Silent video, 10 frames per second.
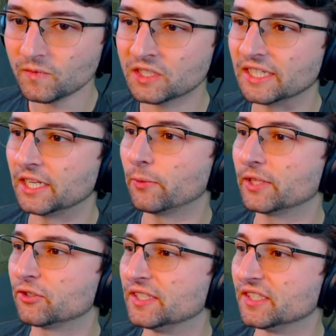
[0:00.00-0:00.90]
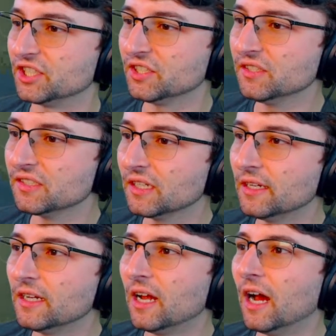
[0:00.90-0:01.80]
Did I take away the transitions?
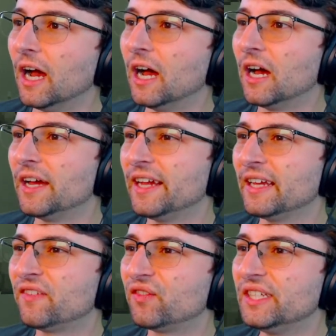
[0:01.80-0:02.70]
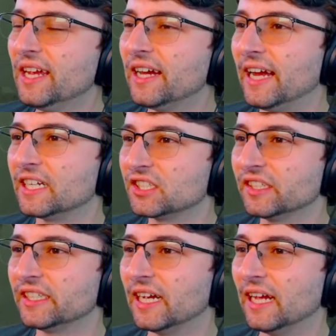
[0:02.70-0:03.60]
Yeah,
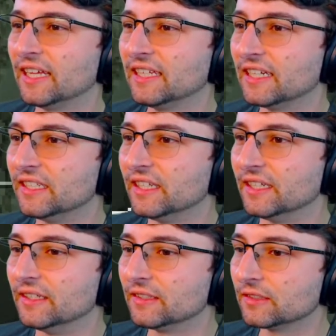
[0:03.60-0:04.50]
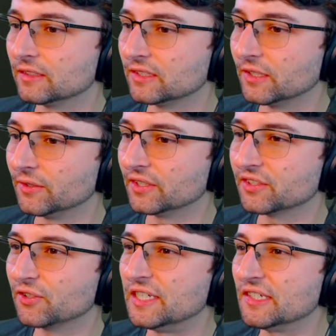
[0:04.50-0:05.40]
actually, I think I did. So
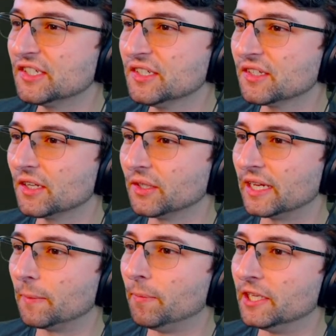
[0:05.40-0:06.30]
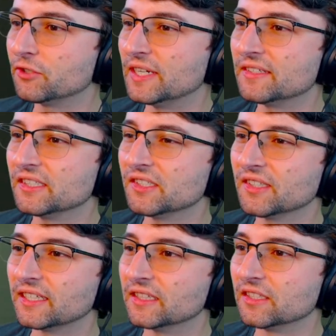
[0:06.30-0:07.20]
there's transitions on like big transitions
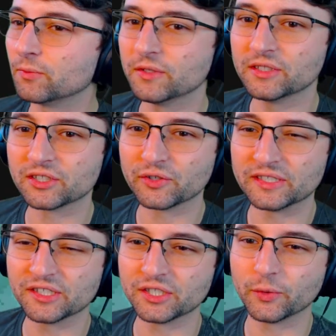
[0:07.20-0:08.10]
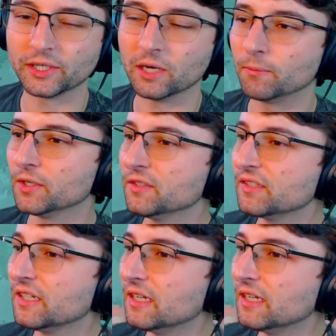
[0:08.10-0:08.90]
like this one. There's a transition going upwards.